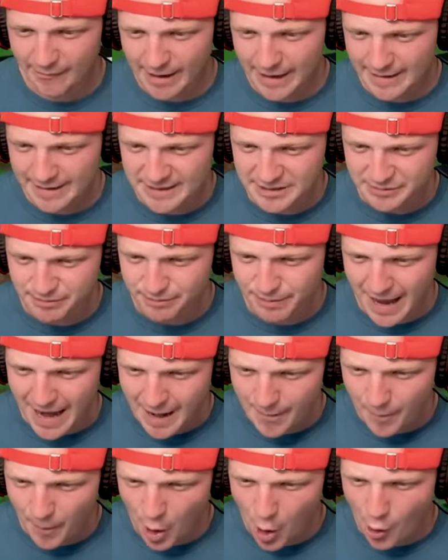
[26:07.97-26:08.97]
we got this
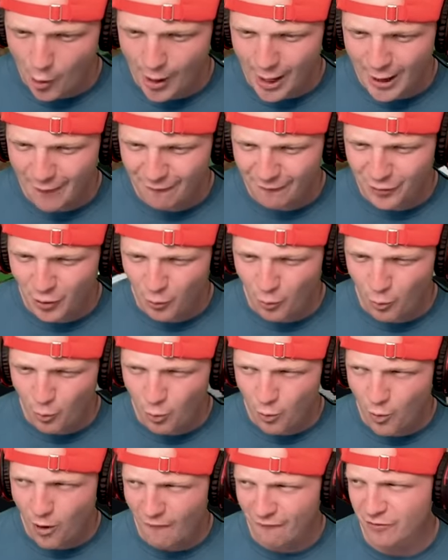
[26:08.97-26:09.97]
back part of the
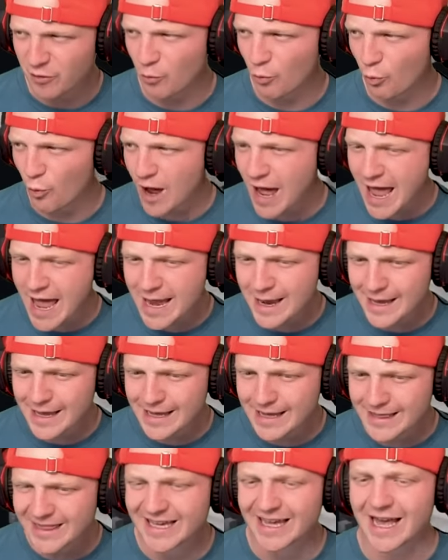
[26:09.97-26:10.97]
of the
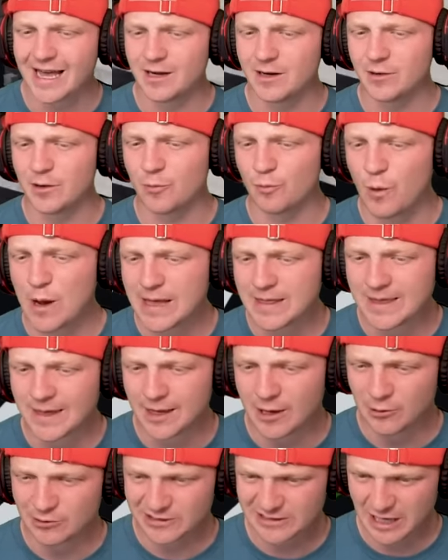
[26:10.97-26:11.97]
wing, the kind of the wing that
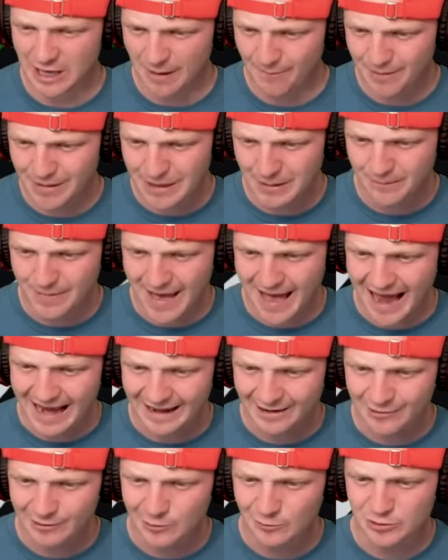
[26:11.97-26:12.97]
goes up in the
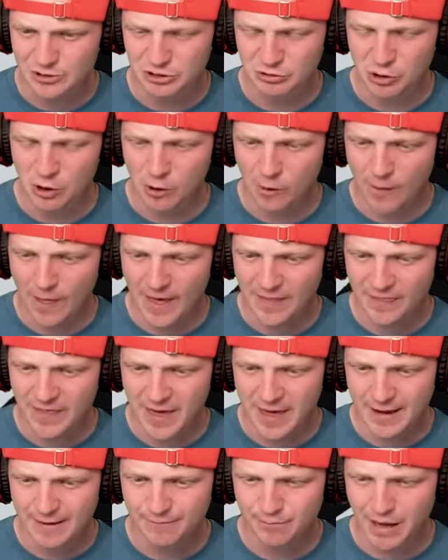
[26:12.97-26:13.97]
back. I don't know what you call that
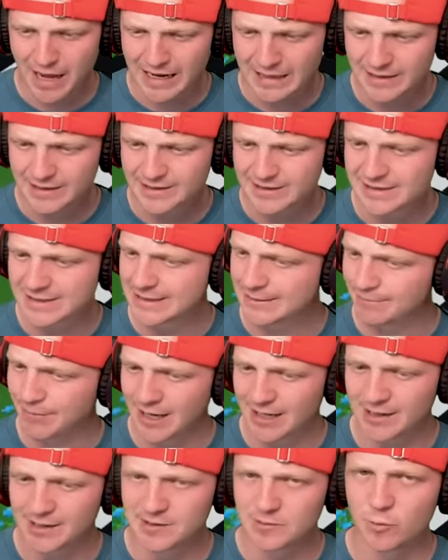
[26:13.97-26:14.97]
thing. Pilots? Any
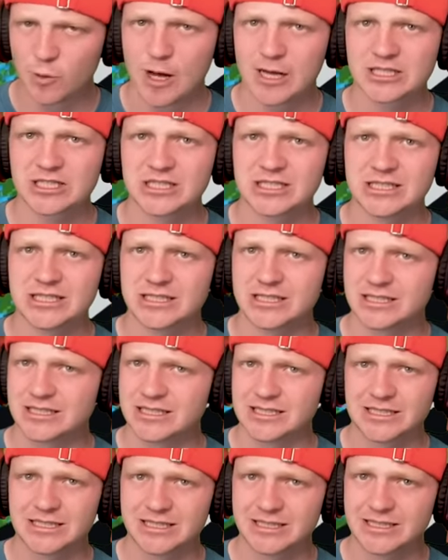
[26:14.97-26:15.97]
pilots watching?
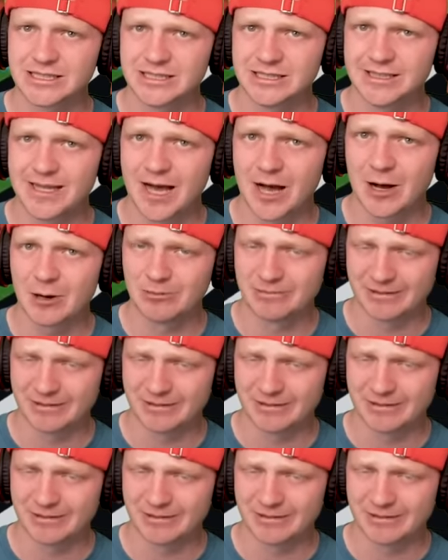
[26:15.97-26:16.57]
No?